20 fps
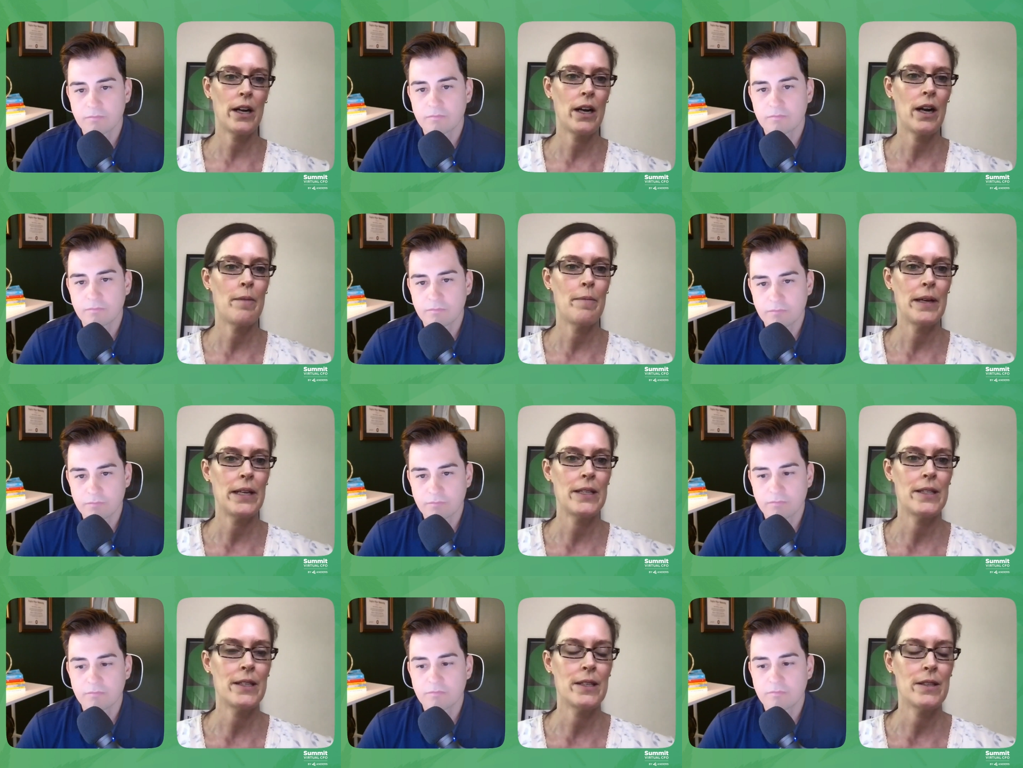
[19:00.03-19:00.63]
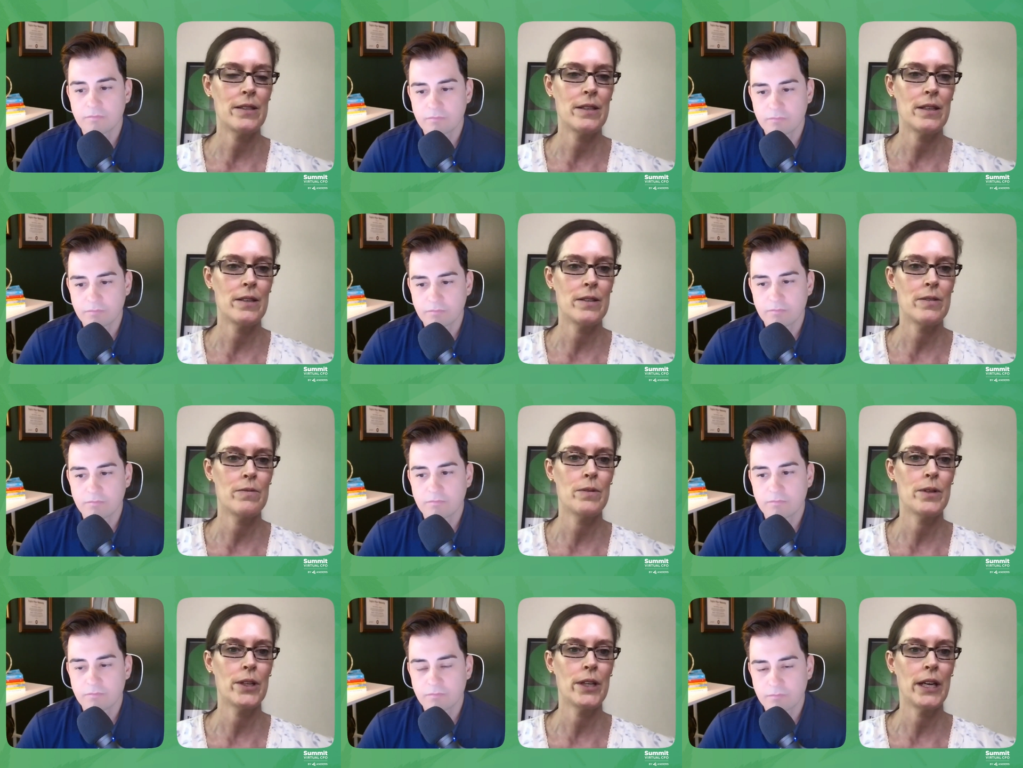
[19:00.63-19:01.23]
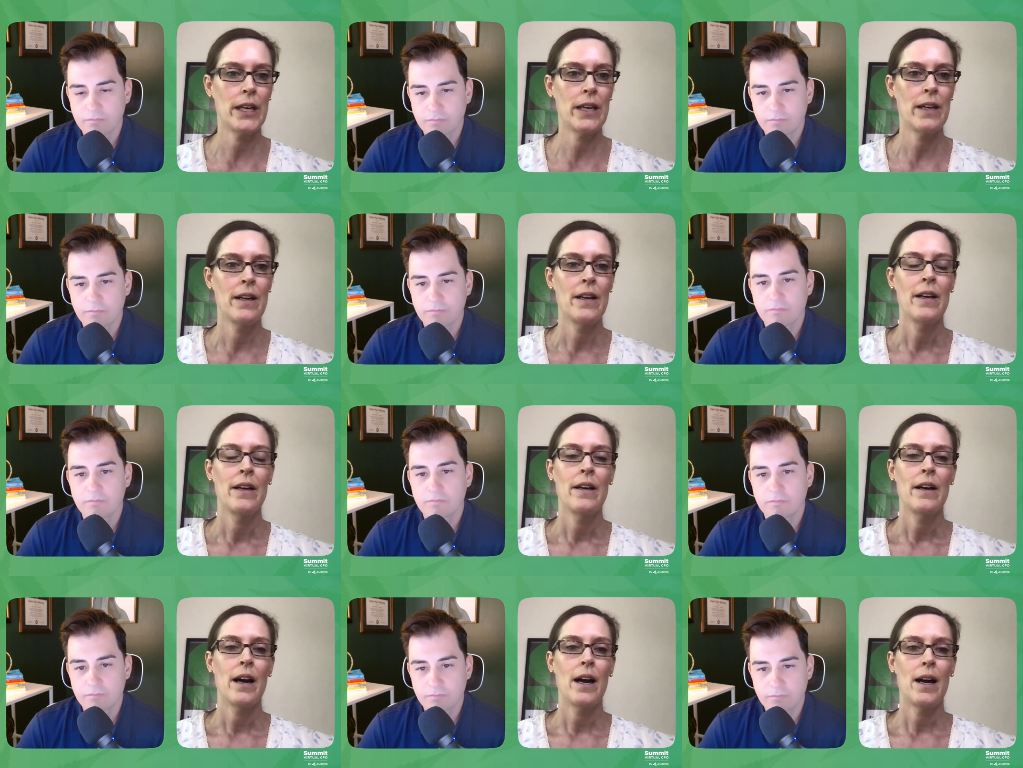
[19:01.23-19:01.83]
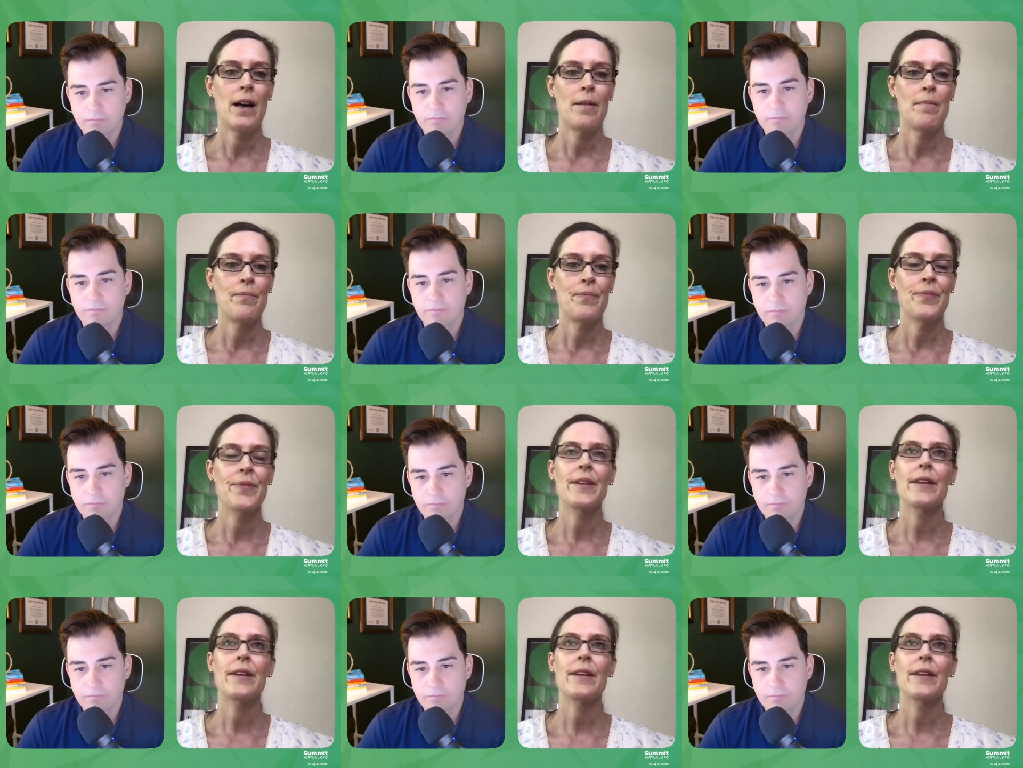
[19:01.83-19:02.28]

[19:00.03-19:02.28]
Speaker 1: gummies is, is really um,